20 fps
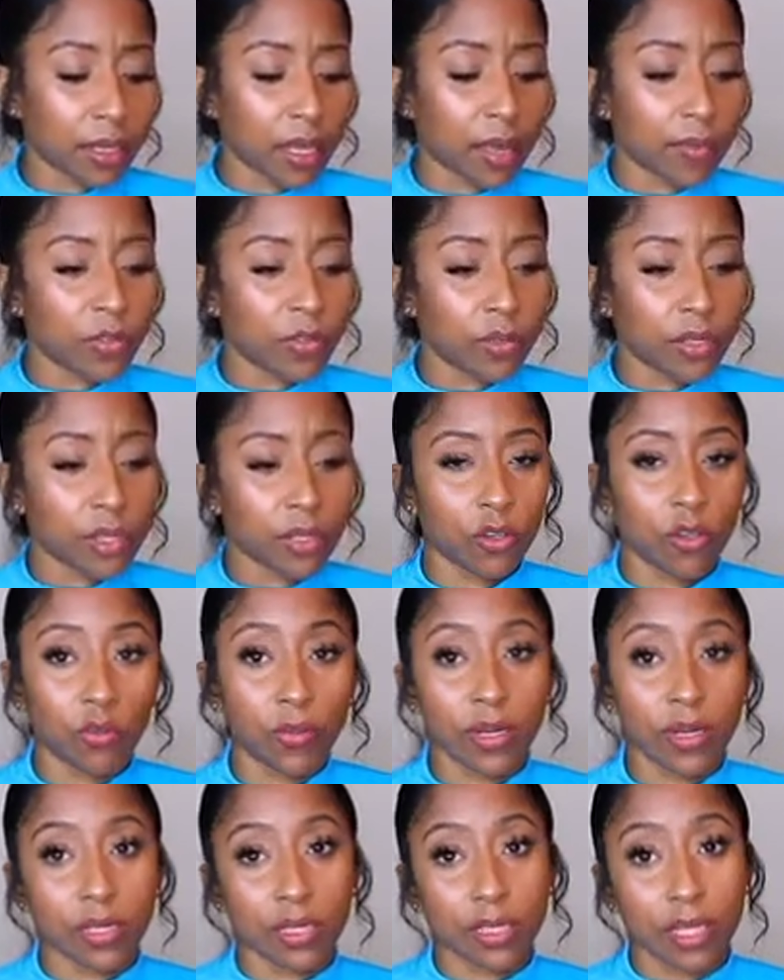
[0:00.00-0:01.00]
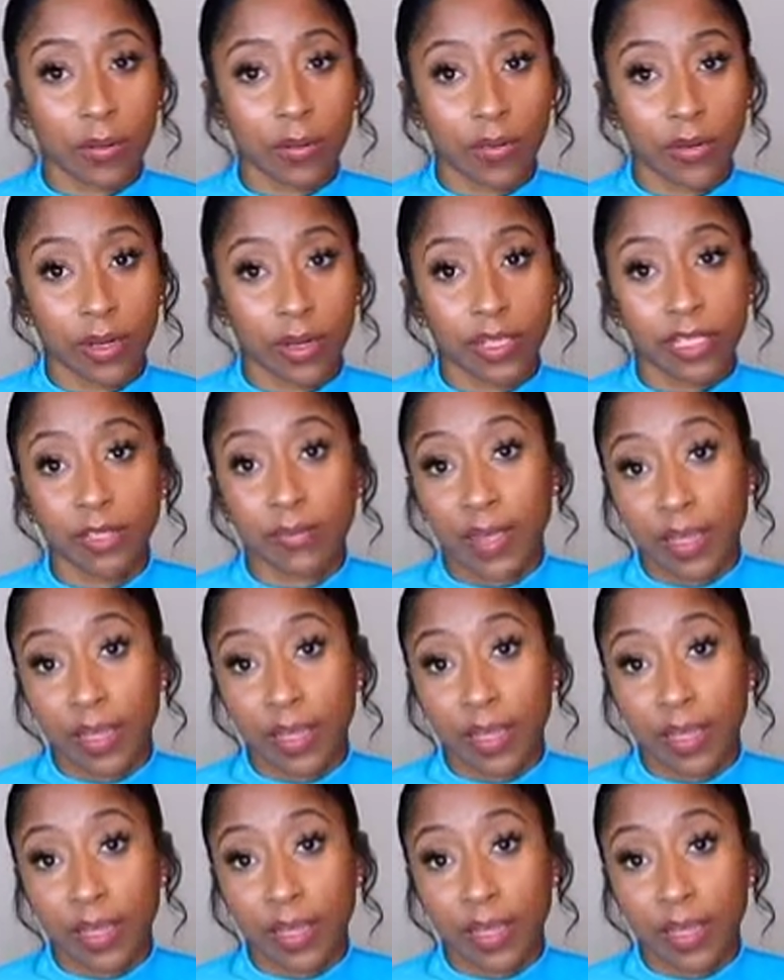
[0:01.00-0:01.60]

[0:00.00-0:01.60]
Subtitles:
comes with a little bit of stubbornness.